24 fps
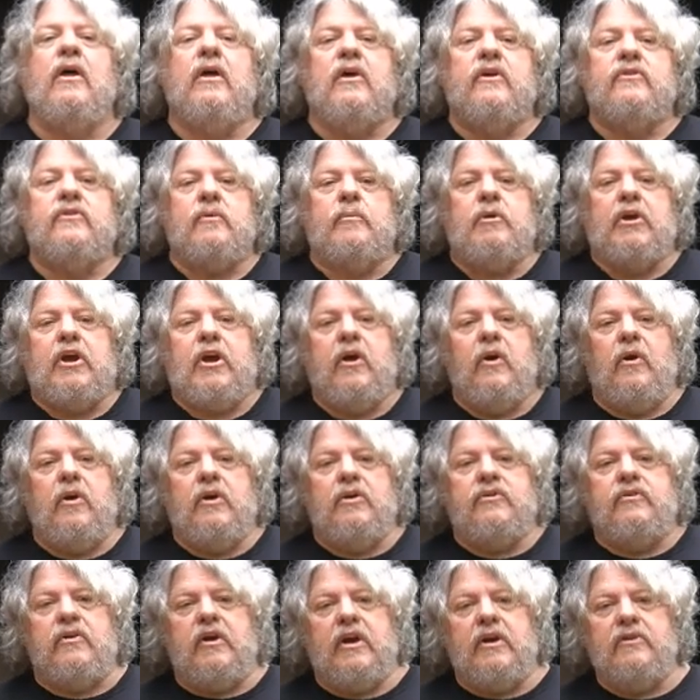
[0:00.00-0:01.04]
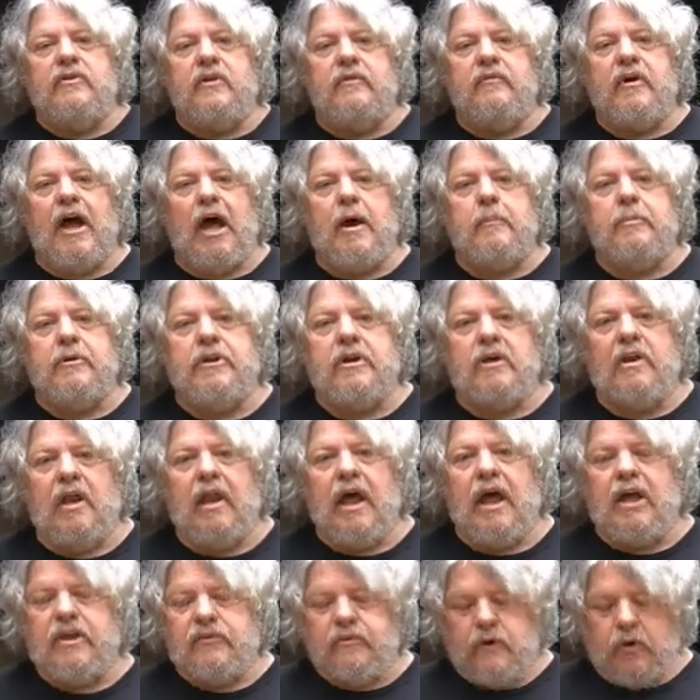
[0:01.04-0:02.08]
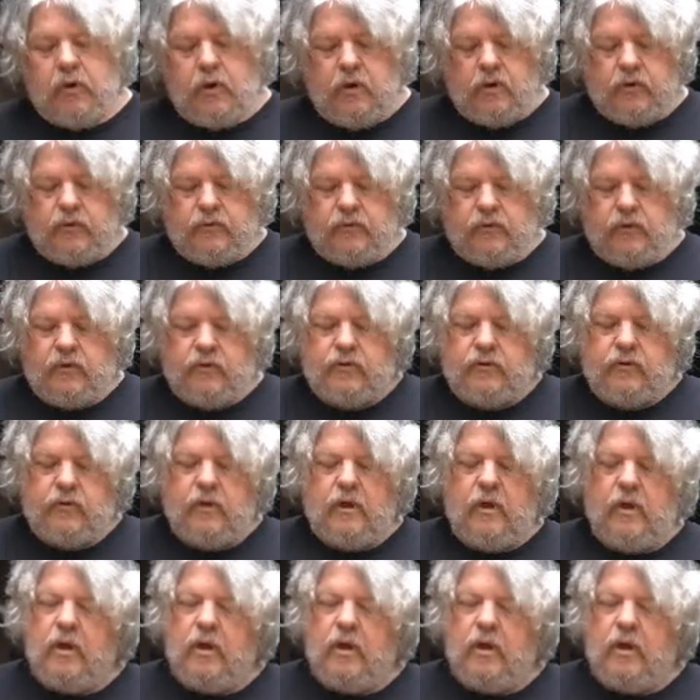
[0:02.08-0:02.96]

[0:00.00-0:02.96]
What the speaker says: some of the curious things that have happened in the last few years, is